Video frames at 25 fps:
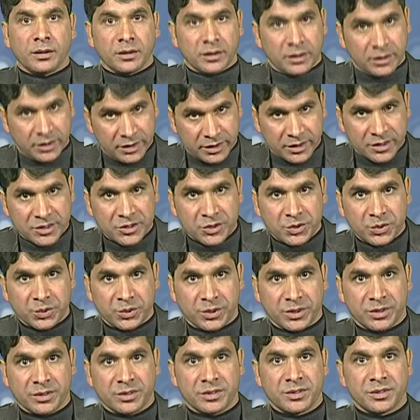Dear
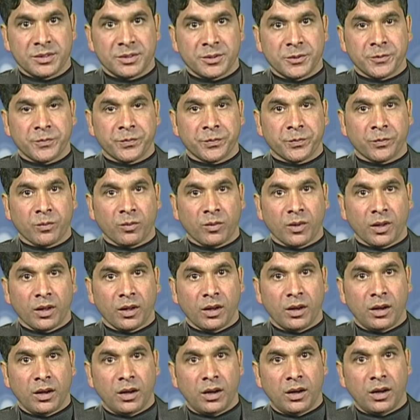students,
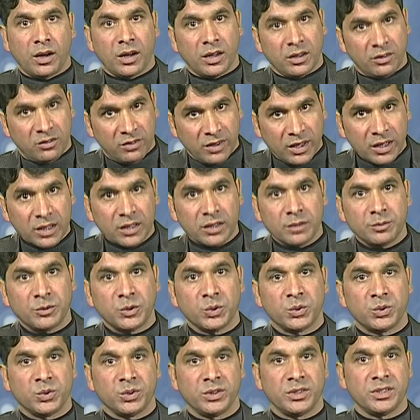I welcome you
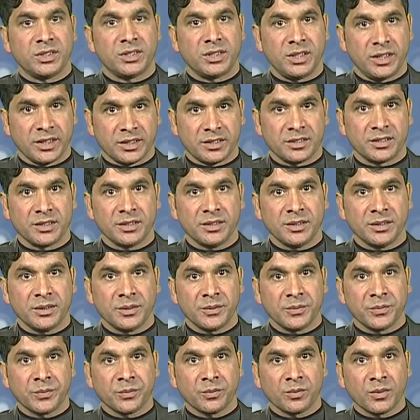to this lecture.
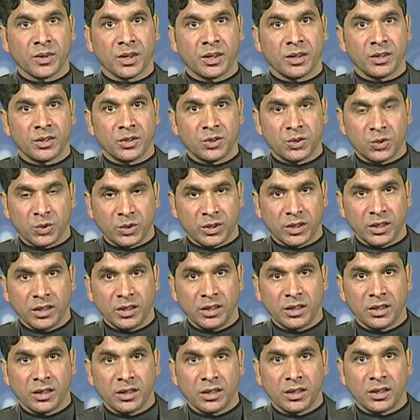Today,
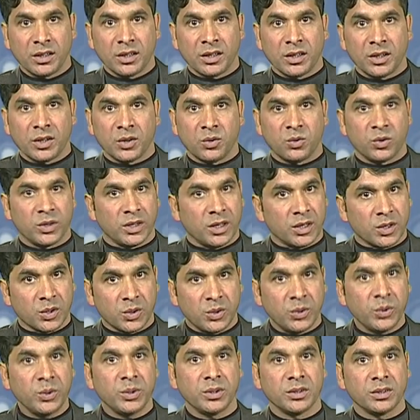we are
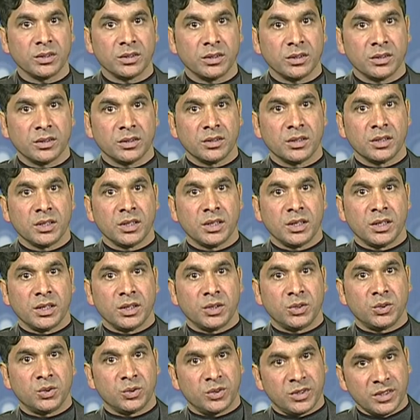going
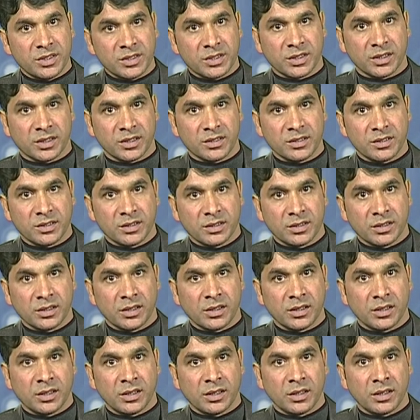to discuss
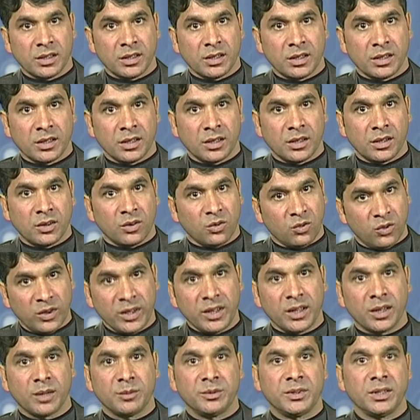
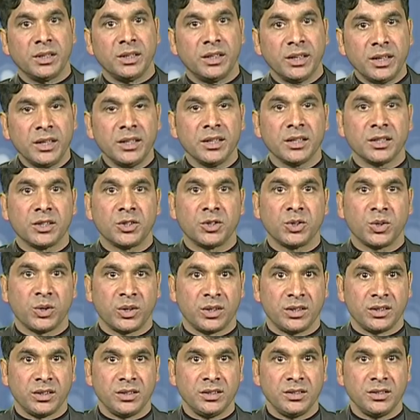one of the learning
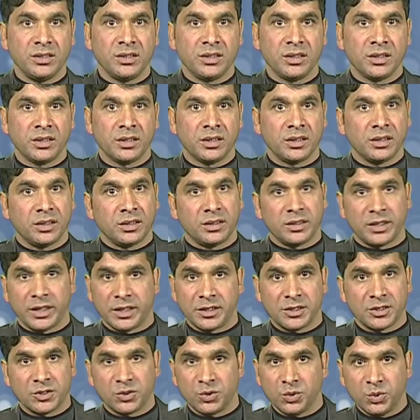theories
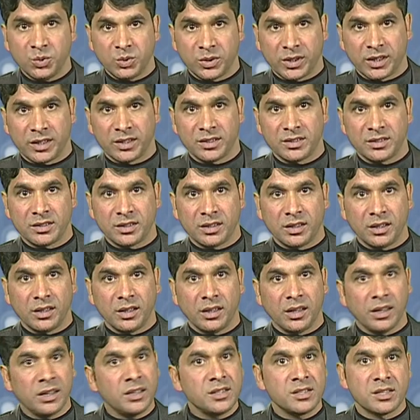that is known as
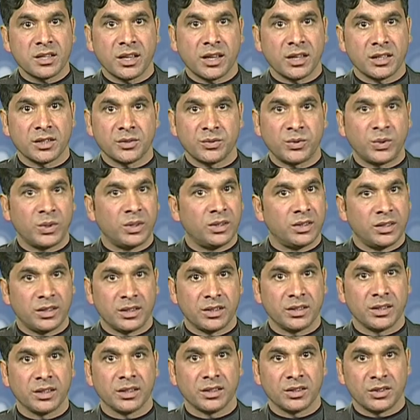insightful
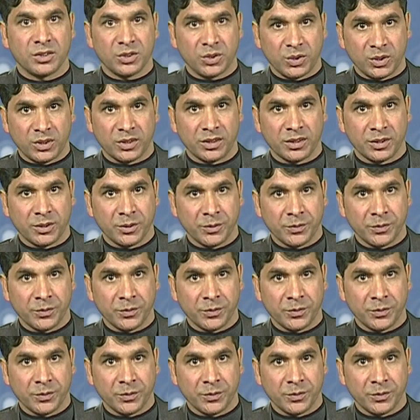learning theory.